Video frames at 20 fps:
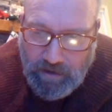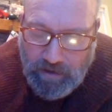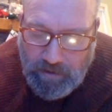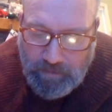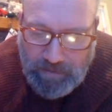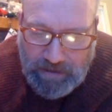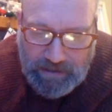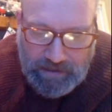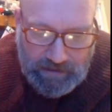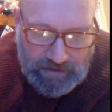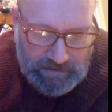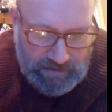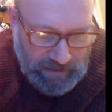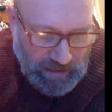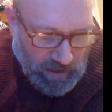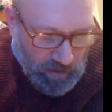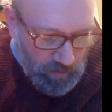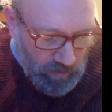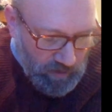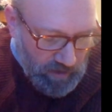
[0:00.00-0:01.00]
because
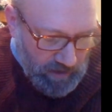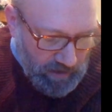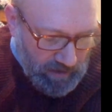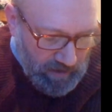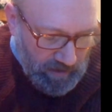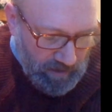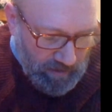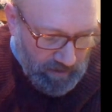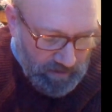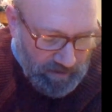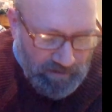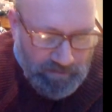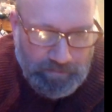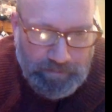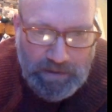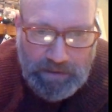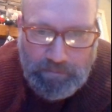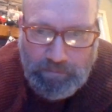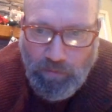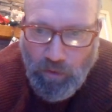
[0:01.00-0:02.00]
then it would
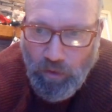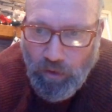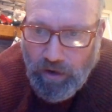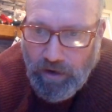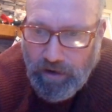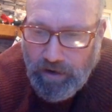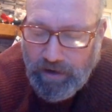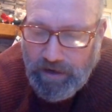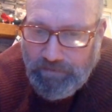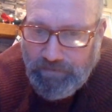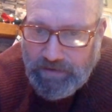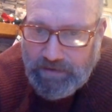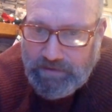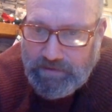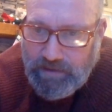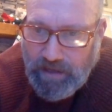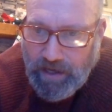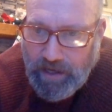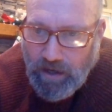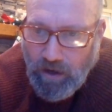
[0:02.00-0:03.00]
be more, if
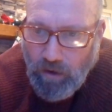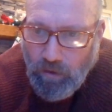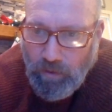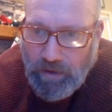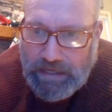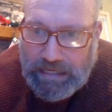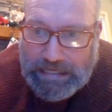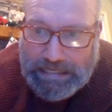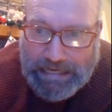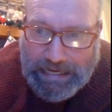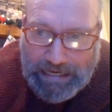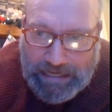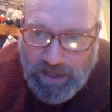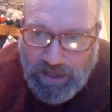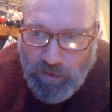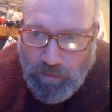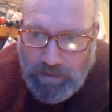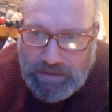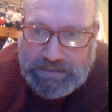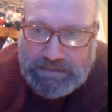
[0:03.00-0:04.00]
it's like, oh, a
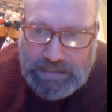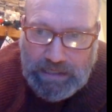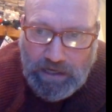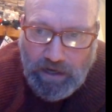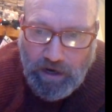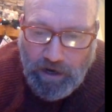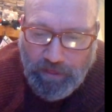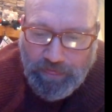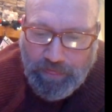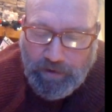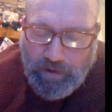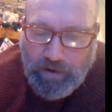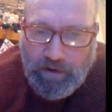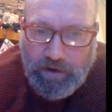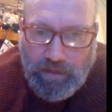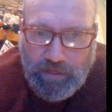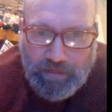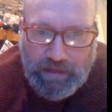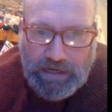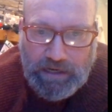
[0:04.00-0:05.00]
Canadian was the
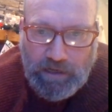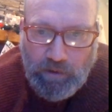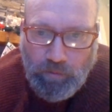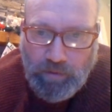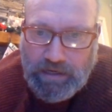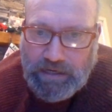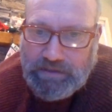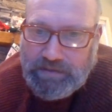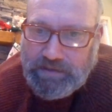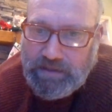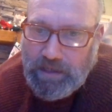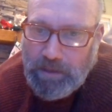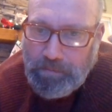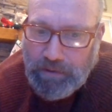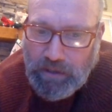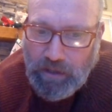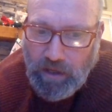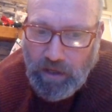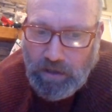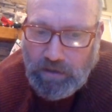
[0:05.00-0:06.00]
author, then it wouldn't necessarily
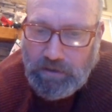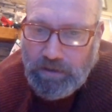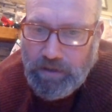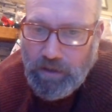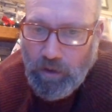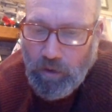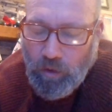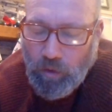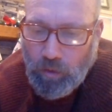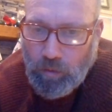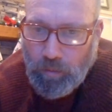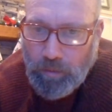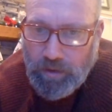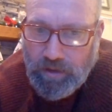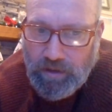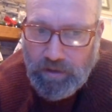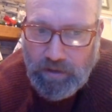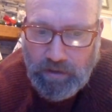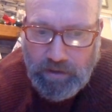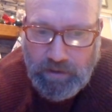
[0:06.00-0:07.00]
belong to the whole
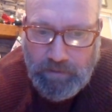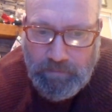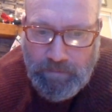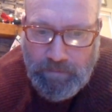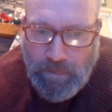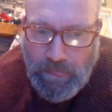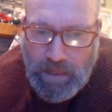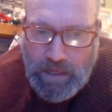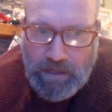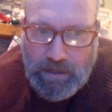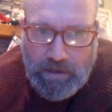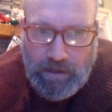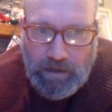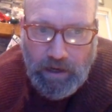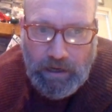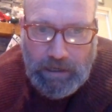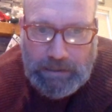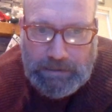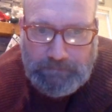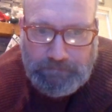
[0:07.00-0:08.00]
world.
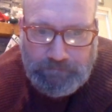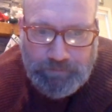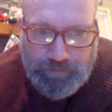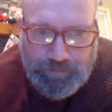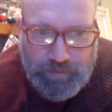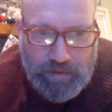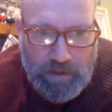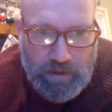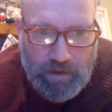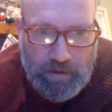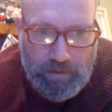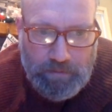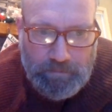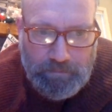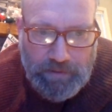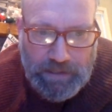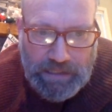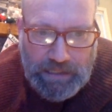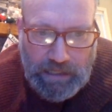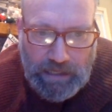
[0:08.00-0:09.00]

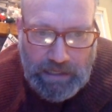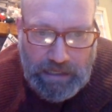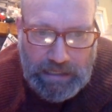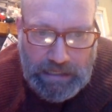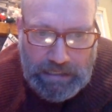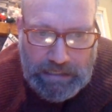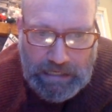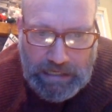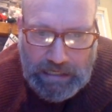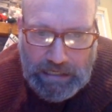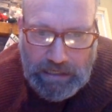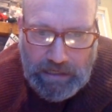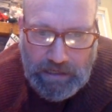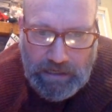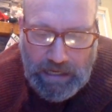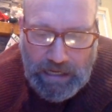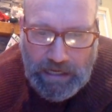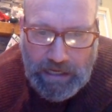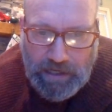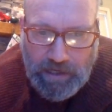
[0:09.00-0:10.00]
But a
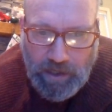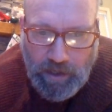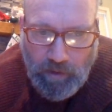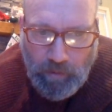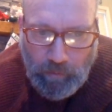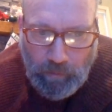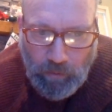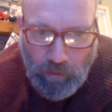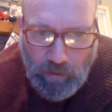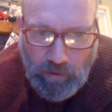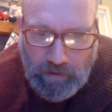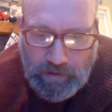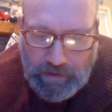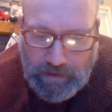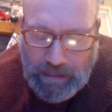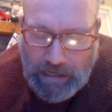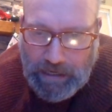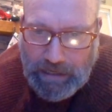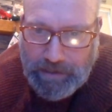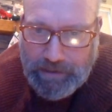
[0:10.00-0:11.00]
Canadian had a role
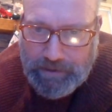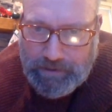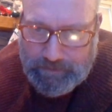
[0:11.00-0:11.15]
in that.